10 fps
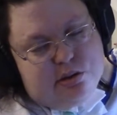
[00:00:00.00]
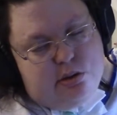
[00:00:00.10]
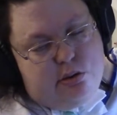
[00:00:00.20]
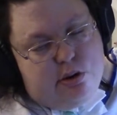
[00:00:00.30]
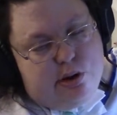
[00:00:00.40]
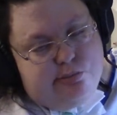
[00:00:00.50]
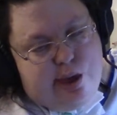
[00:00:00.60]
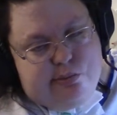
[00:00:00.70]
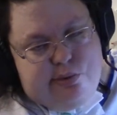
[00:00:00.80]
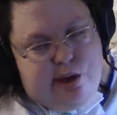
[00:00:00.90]
or
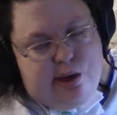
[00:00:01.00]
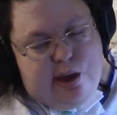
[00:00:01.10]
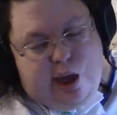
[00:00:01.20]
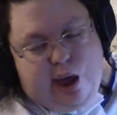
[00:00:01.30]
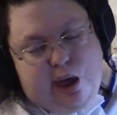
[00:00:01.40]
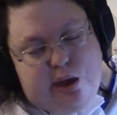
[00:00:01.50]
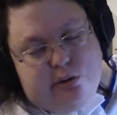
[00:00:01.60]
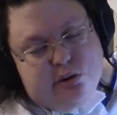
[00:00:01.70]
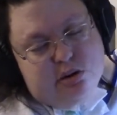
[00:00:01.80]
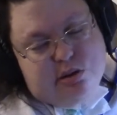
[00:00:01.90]
maybe 8
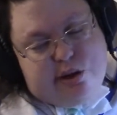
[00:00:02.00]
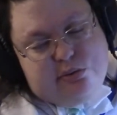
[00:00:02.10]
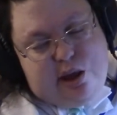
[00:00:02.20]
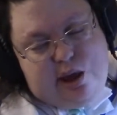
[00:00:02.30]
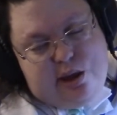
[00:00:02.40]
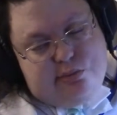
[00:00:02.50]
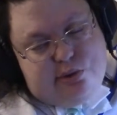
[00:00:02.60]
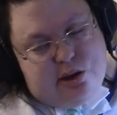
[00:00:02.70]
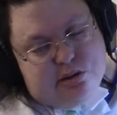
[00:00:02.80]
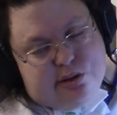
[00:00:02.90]
or 7 a.m.
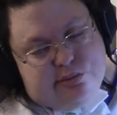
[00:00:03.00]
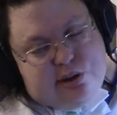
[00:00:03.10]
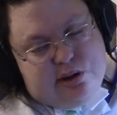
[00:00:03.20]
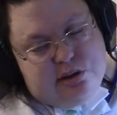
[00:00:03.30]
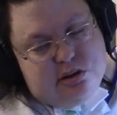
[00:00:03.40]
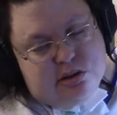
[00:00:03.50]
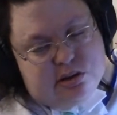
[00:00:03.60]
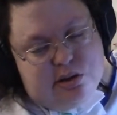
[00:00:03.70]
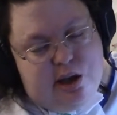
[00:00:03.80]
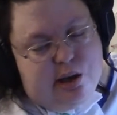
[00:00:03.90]
because I'm feeling
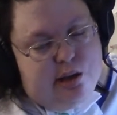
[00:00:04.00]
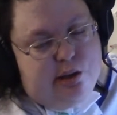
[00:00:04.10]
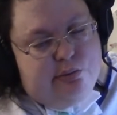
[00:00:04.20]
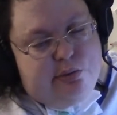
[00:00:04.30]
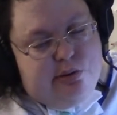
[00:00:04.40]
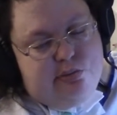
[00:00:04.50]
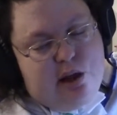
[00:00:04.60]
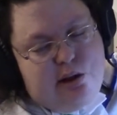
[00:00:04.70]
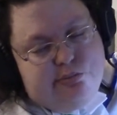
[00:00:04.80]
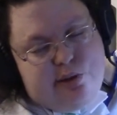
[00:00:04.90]
sick from
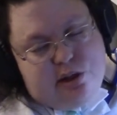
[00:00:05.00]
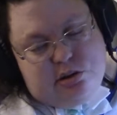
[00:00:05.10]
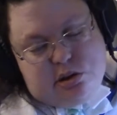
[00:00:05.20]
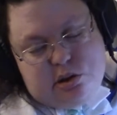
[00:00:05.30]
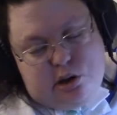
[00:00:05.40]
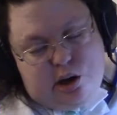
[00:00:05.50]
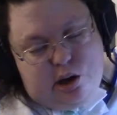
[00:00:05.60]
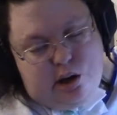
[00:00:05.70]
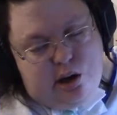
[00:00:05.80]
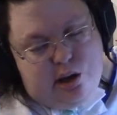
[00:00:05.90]
low blood
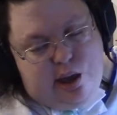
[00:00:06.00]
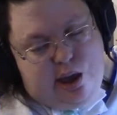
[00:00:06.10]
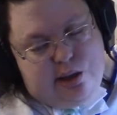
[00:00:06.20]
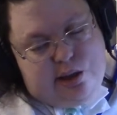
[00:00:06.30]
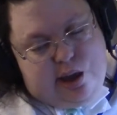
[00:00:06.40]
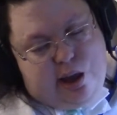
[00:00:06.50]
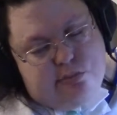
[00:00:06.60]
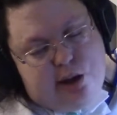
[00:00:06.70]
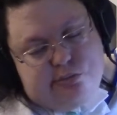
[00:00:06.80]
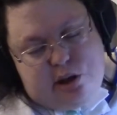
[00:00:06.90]
sugar. And yeah,
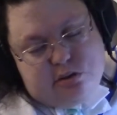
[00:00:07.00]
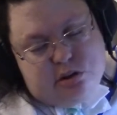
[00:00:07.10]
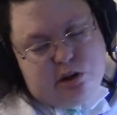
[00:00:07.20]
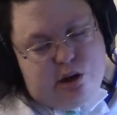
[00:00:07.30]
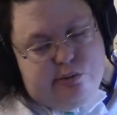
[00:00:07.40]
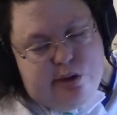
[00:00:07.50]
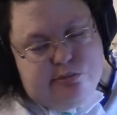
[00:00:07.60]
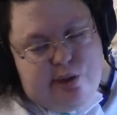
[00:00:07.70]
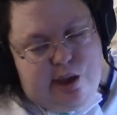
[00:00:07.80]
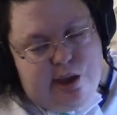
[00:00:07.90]
my blood sugar
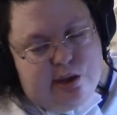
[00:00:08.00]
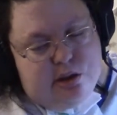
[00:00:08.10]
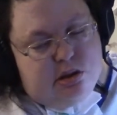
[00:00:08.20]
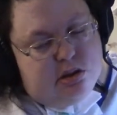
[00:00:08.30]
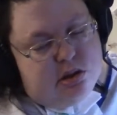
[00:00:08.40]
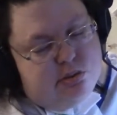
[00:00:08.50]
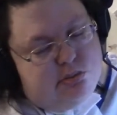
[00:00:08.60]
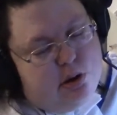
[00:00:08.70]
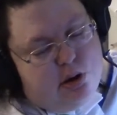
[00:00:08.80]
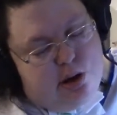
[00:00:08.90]
would be
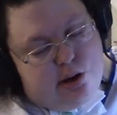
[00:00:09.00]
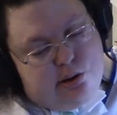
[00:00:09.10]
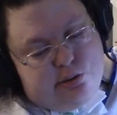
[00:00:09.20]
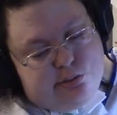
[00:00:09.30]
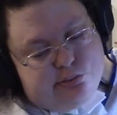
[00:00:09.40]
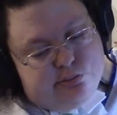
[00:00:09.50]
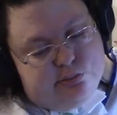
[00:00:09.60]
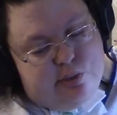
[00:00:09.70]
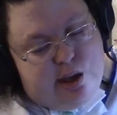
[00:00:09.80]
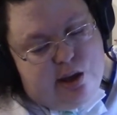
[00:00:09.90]
super low.
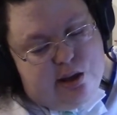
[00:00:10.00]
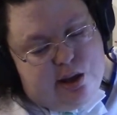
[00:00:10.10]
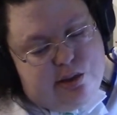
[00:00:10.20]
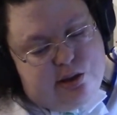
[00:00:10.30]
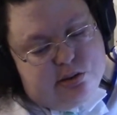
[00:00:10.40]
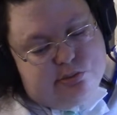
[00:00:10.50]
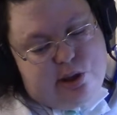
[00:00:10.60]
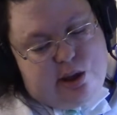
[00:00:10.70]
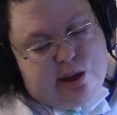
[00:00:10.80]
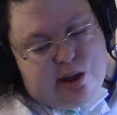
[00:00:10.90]
And I think it's
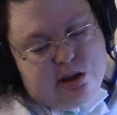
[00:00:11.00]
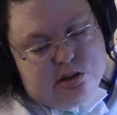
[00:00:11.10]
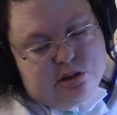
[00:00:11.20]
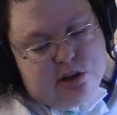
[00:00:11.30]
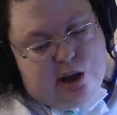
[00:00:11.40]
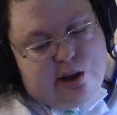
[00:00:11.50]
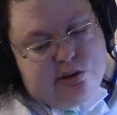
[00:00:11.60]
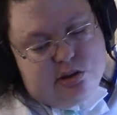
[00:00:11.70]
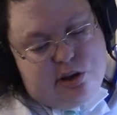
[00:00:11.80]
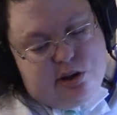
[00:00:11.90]
because I
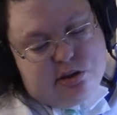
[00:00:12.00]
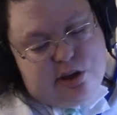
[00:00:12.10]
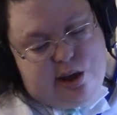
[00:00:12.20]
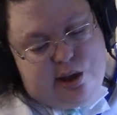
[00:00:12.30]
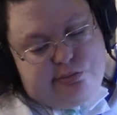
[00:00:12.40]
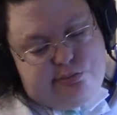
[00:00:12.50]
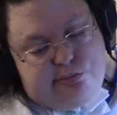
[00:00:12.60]
was using up